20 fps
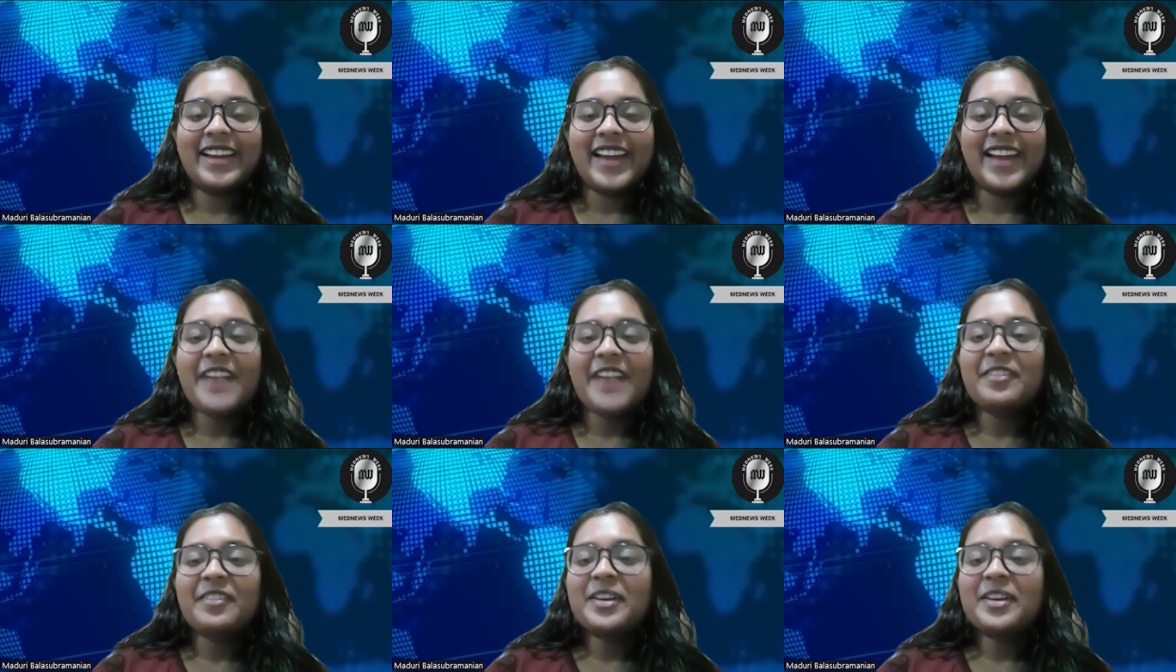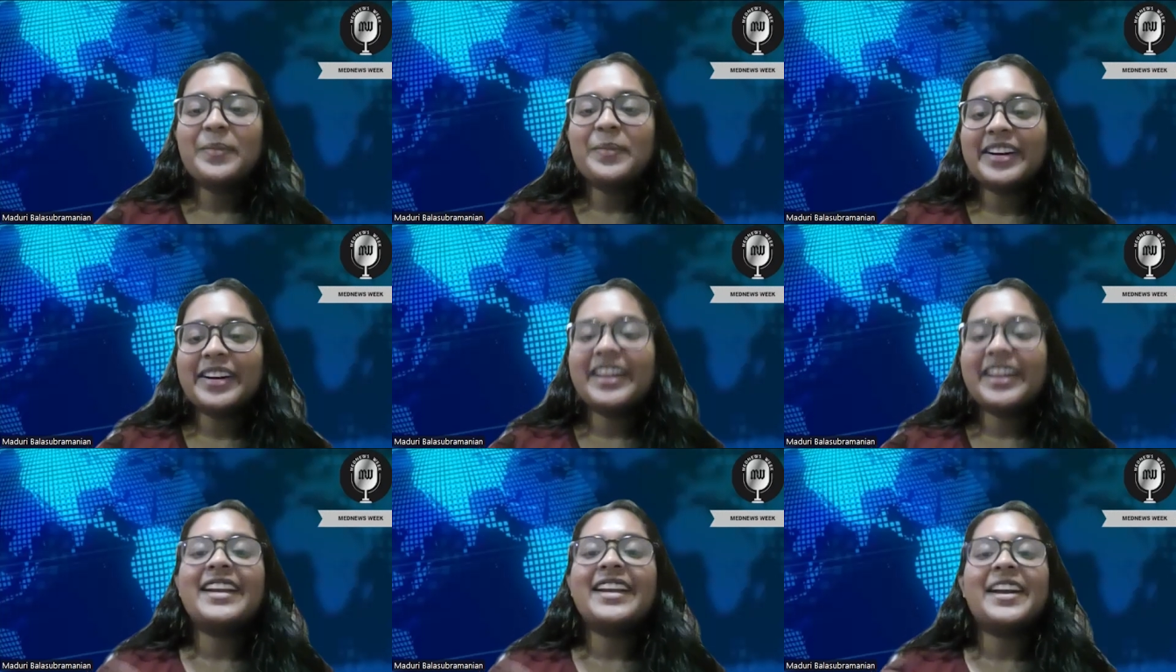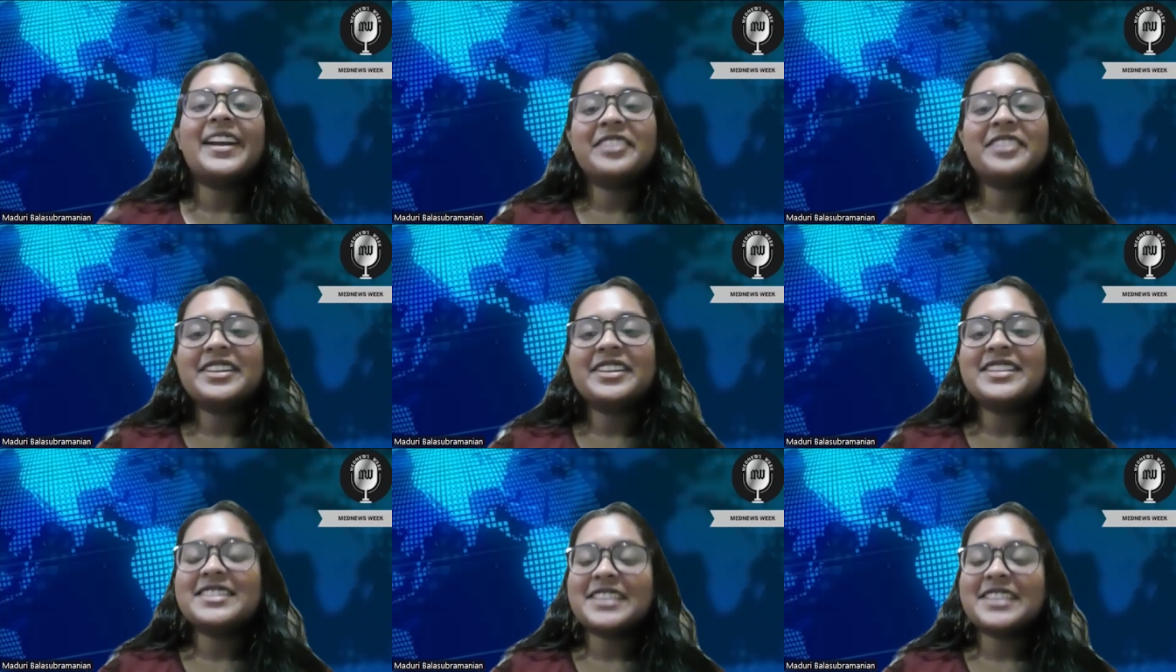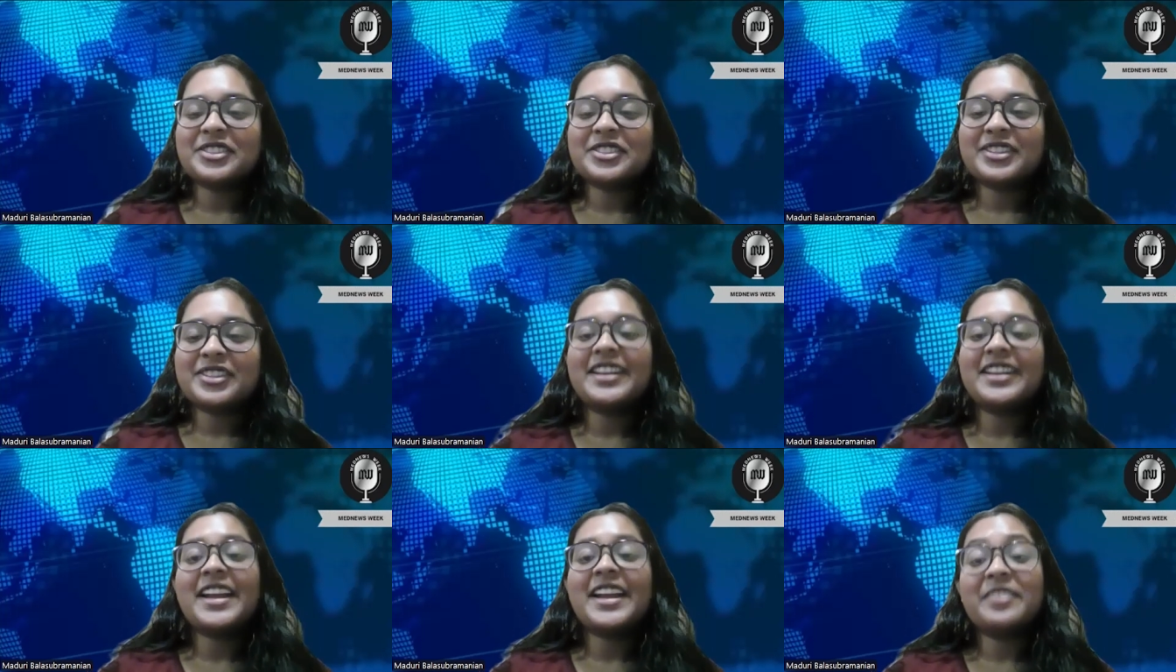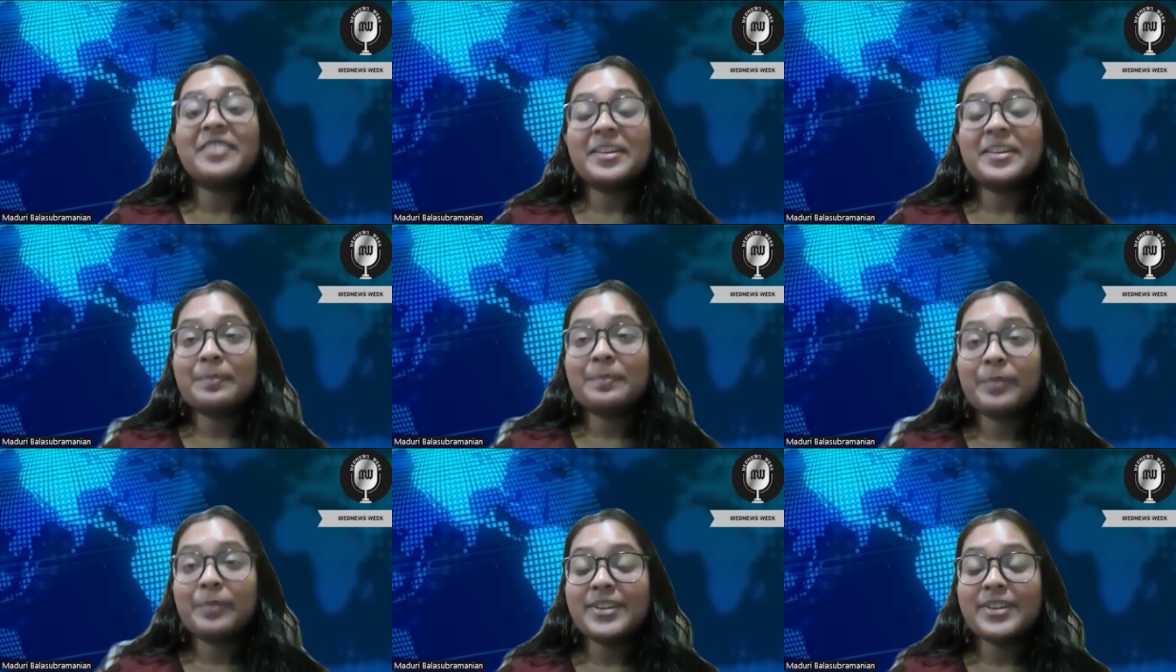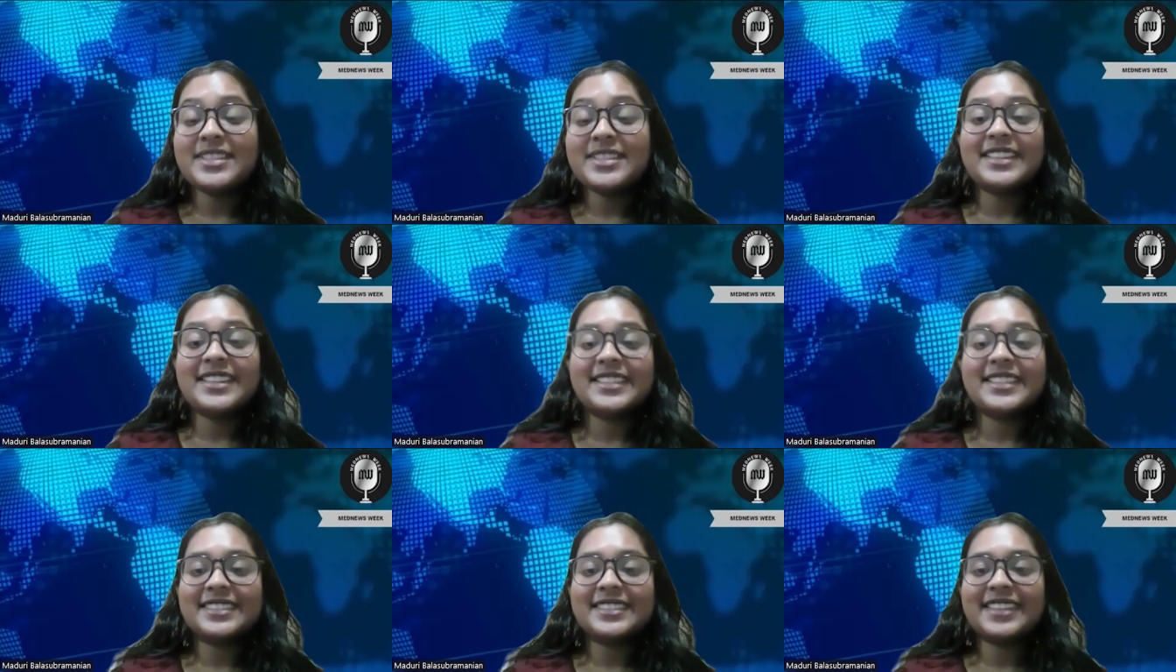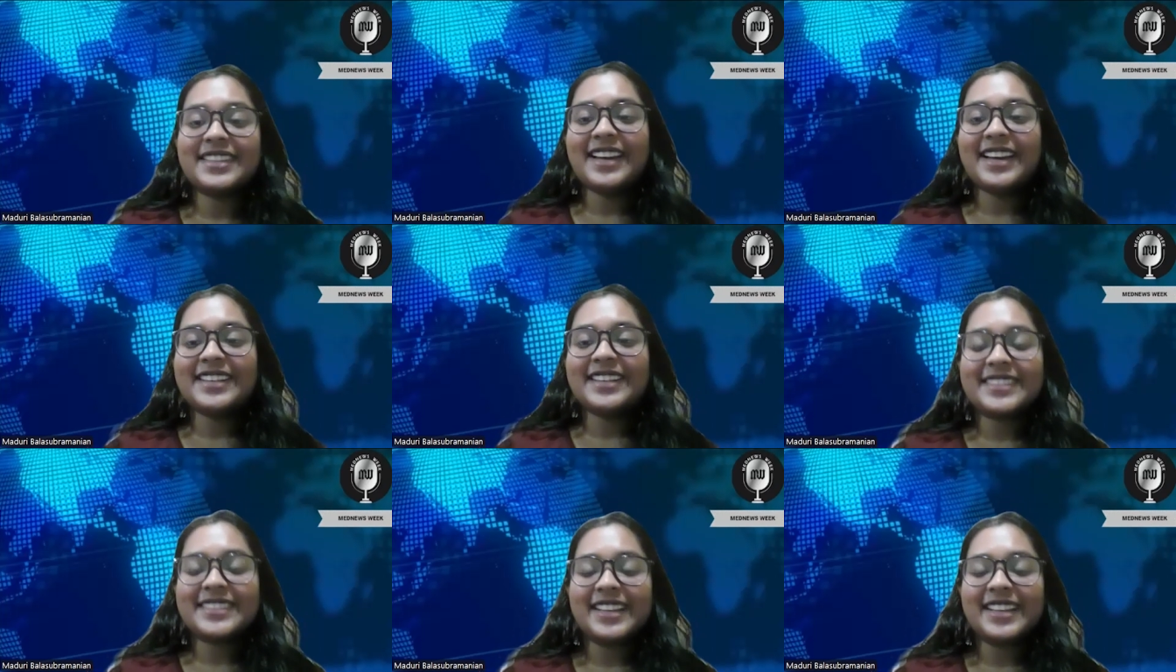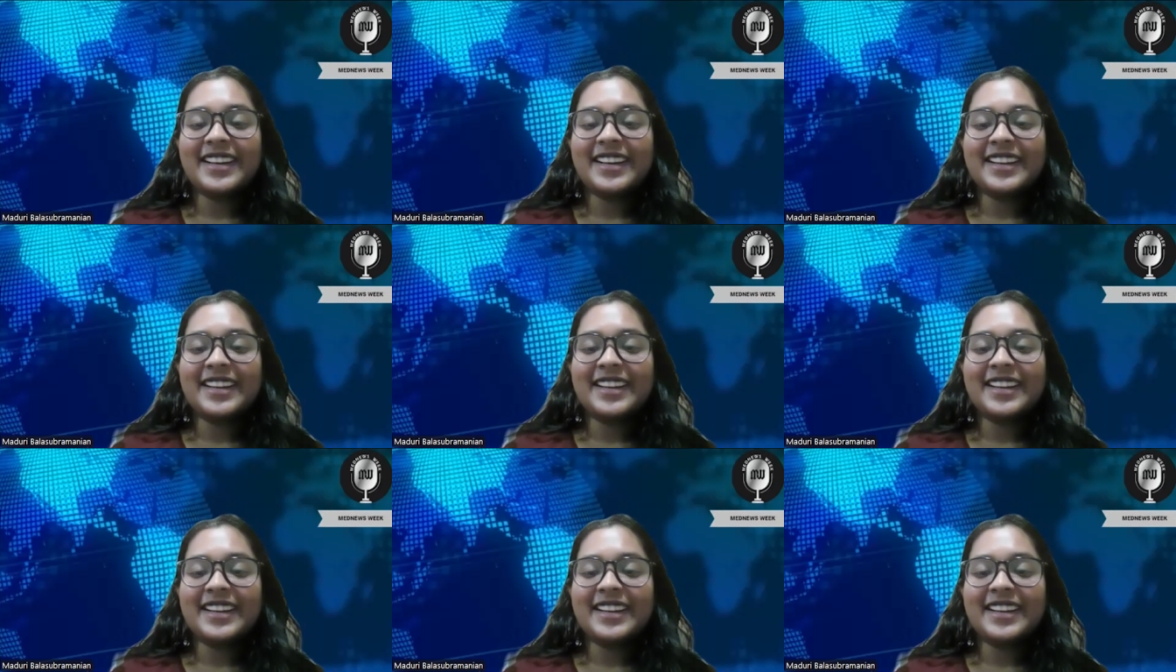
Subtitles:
every work and every distinction and every process has